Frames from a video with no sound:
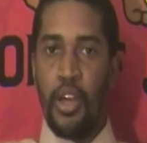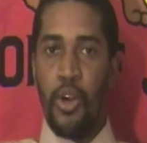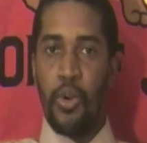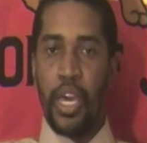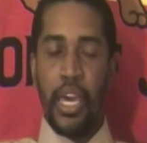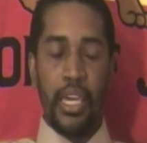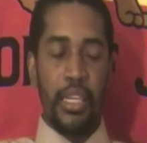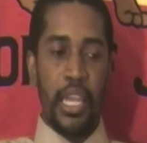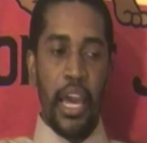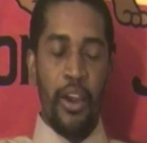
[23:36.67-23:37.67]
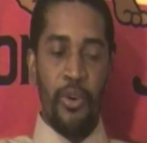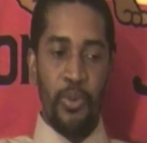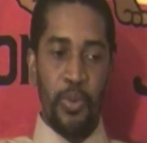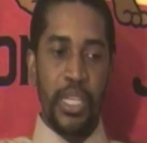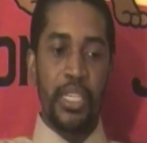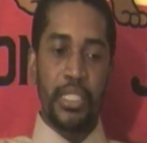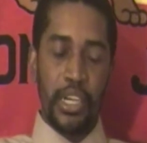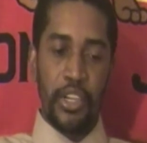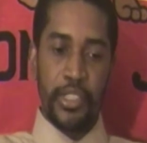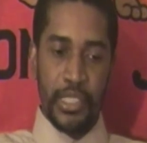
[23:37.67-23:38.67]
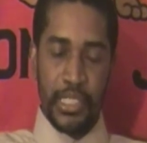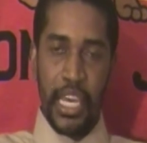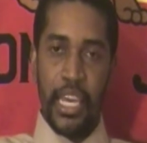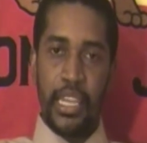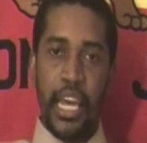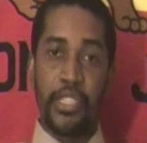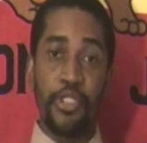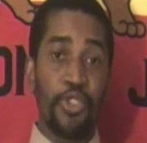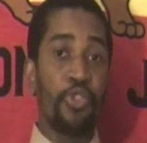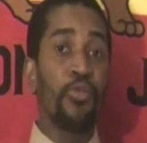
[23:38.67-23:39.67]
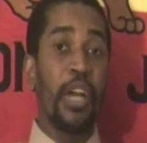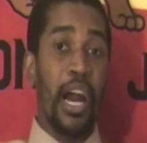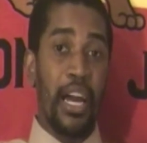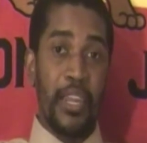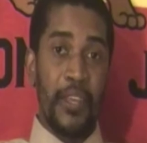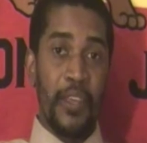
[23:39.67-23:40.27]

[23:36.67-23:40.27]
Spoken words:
Okay, now we need to understand that the true God,